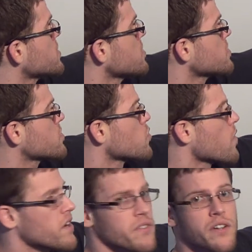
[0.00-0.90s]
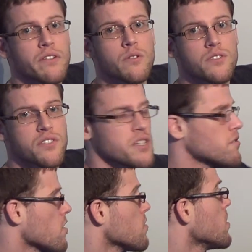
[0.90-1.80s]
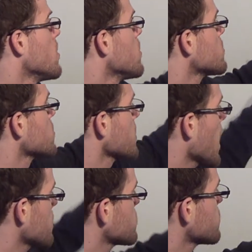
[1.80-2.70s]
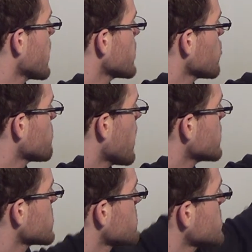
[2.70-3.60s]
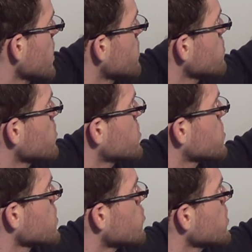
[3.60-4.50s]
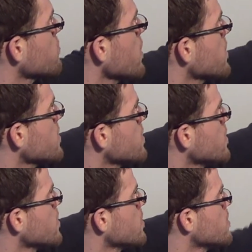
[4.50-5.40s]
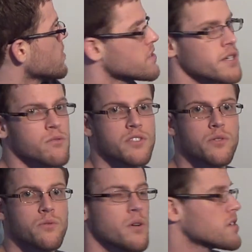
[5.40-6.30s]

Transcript: which is greater than or equal to 0. So the absolute value of positive 7, we're just going to rewrite, is equal to